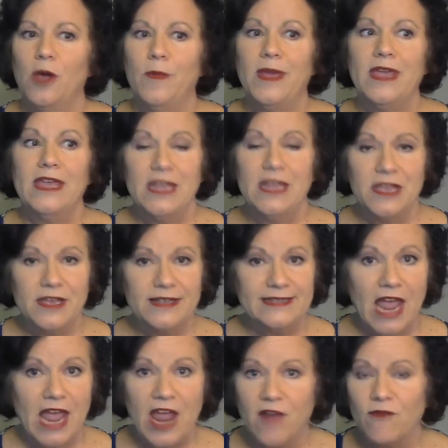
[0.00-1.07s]
It is
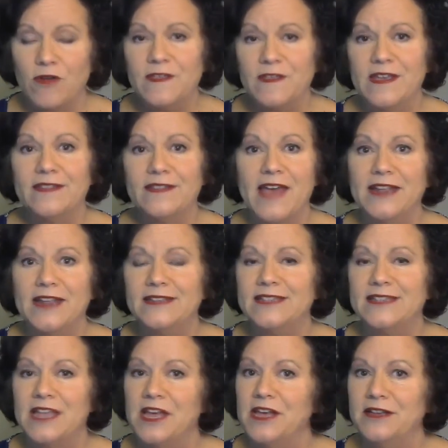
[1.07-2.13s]
everything that it
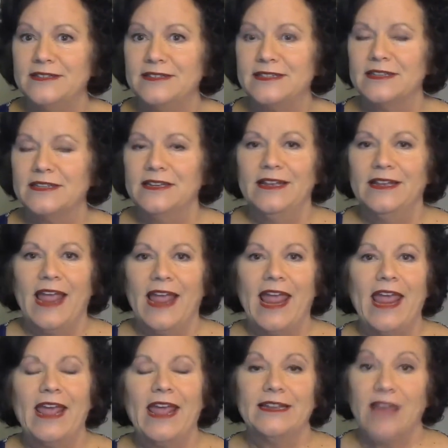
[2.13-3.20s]
says,
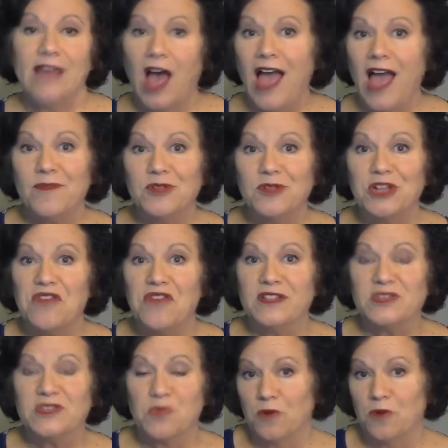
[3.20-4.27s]
and I believe
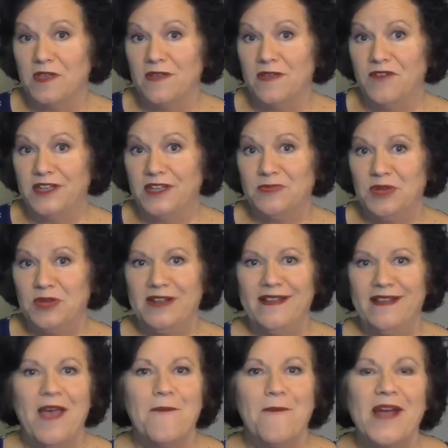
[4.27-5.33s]
it's worth the investment.
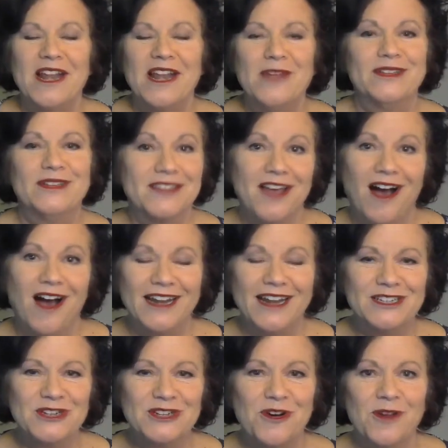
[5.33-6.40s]
My name is Connie
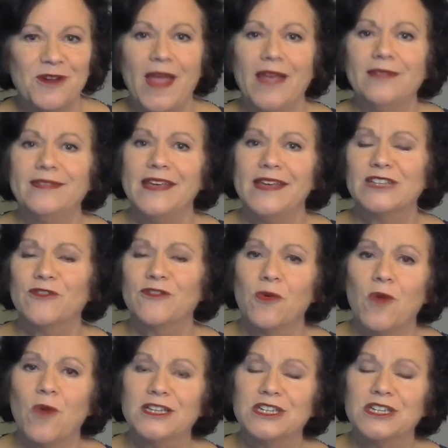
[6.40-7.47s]
Durham, and thanks for
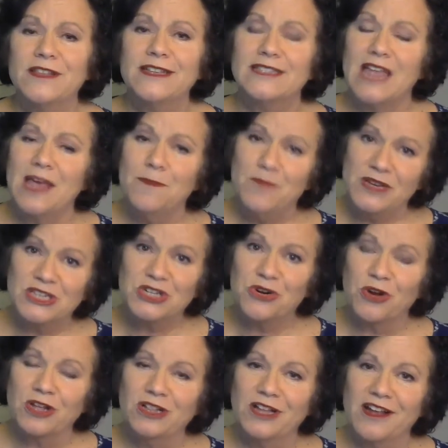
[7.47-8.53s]
watching this, and be sure
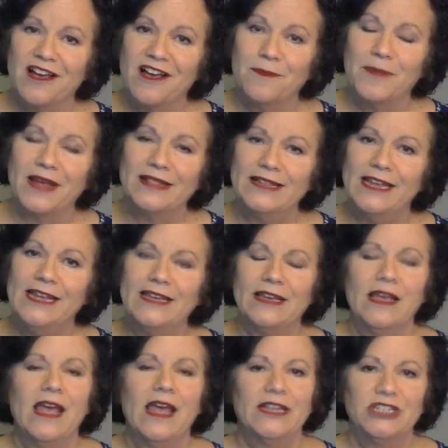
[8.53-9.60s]
and click on my link
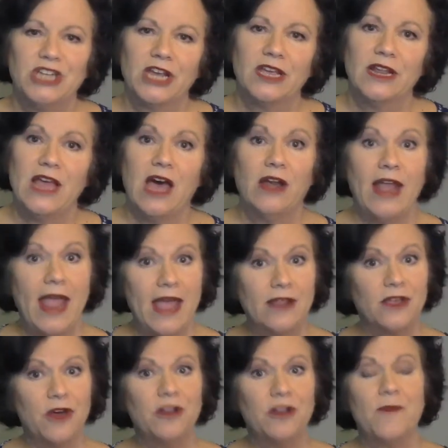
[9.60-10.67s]
and check it out, and
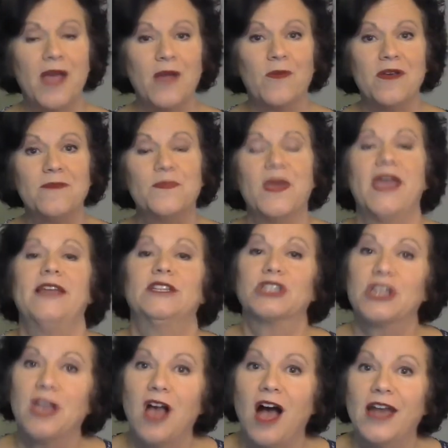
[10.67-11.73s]
go to my webpage,
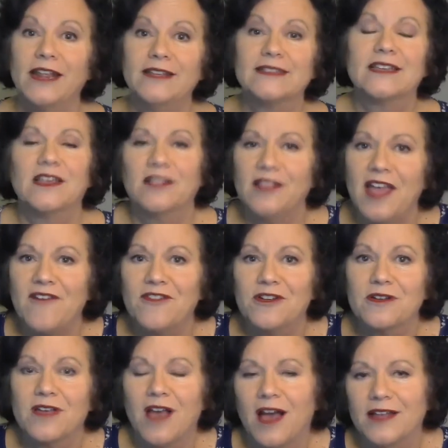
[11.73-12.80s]

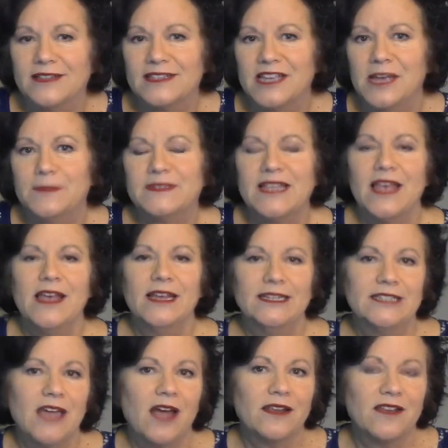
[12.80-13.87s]

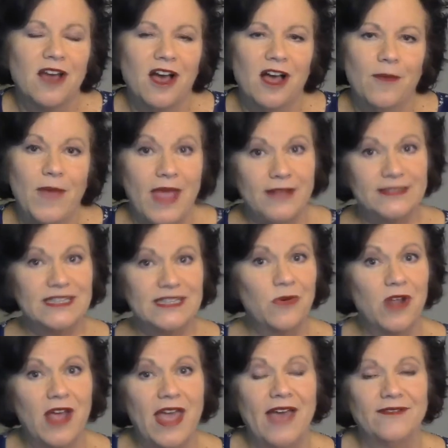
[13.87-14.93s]
conniescleverconcepts.com, and see what
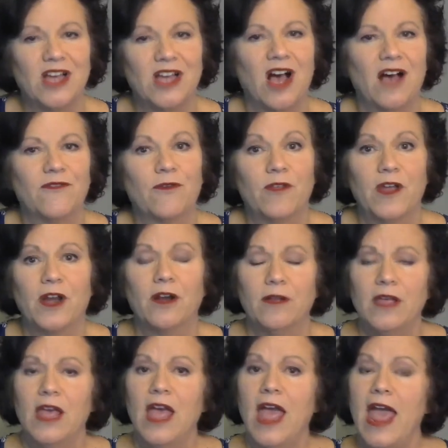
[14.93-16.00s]
I have to offer there,
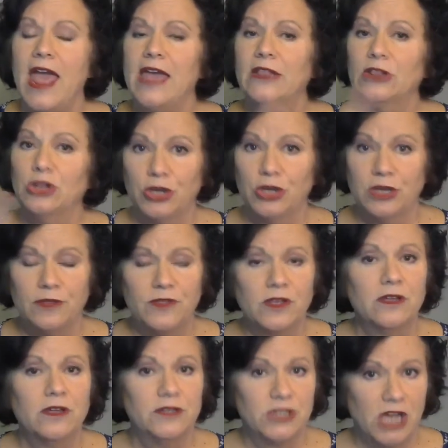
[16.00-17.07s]
and look at the
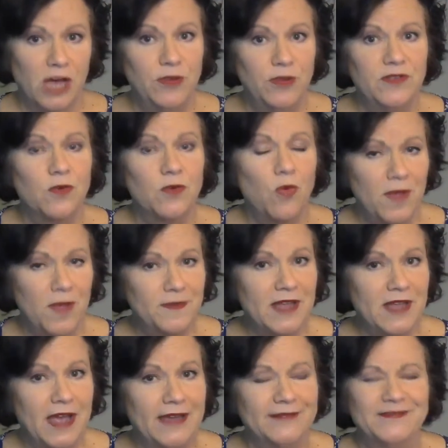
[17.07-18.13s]
Kajabi's
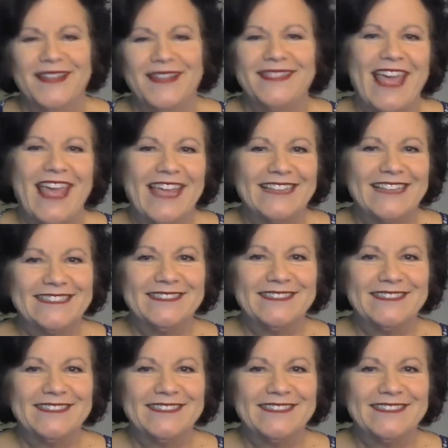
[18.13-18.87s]
website. Thanks.